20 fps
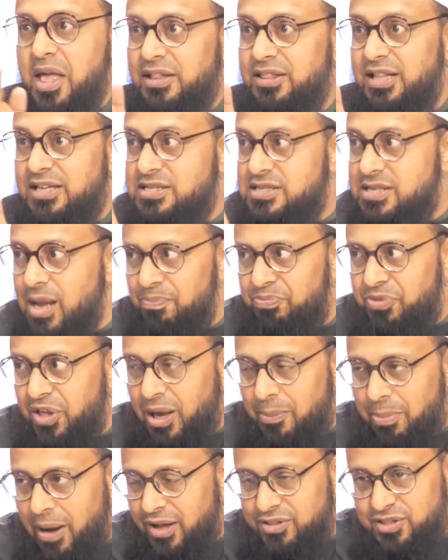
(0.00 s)
There's
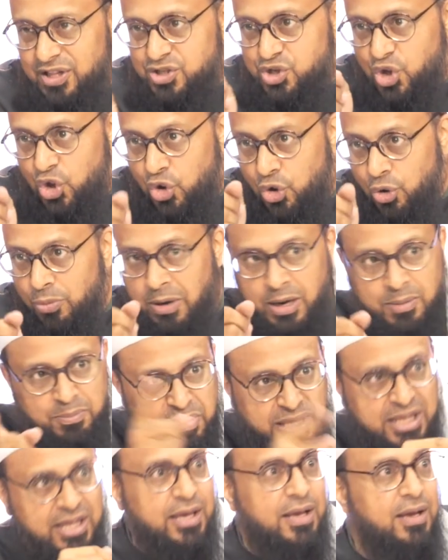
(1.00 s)
something about this human
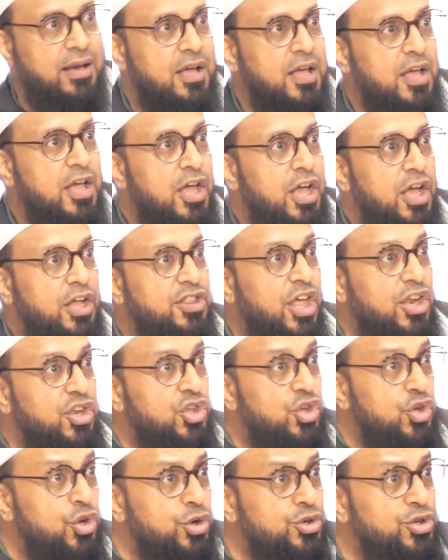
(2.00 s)
being that
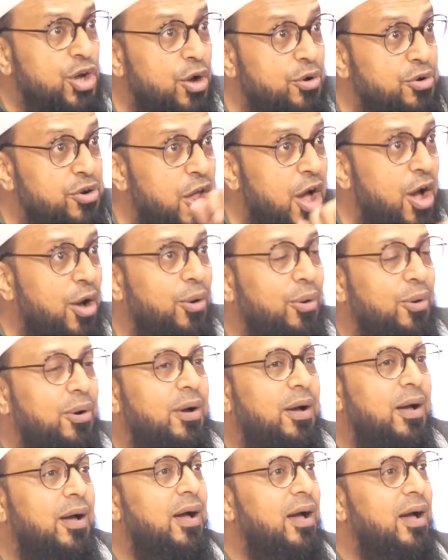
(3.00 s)
you don't know.